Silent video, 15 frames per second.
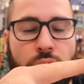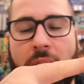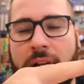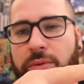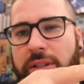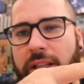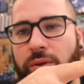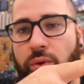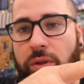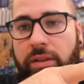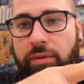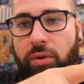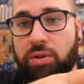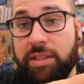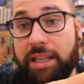220
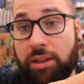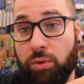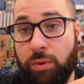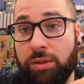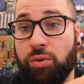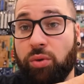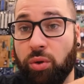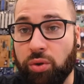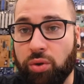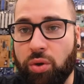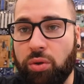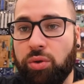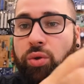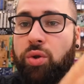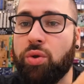volts that you want to
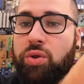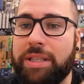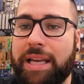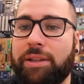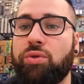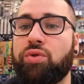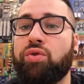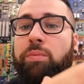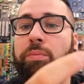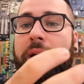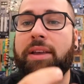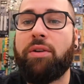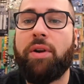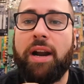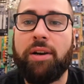control, to use that to supply
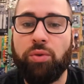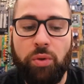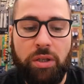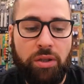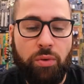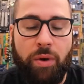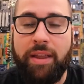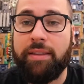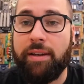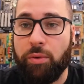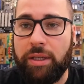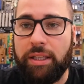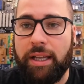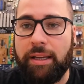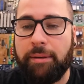your Arduino and the
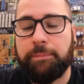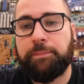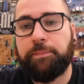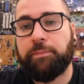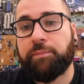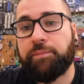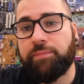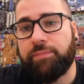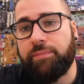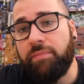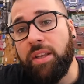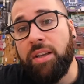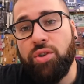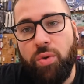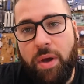relay.
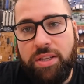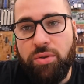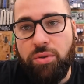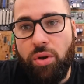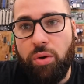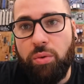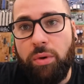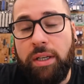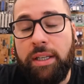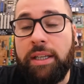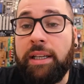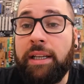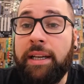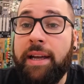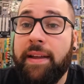So as you know,
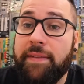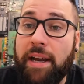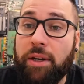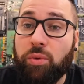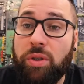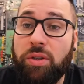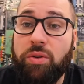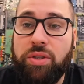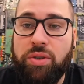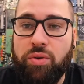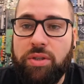the Arduino is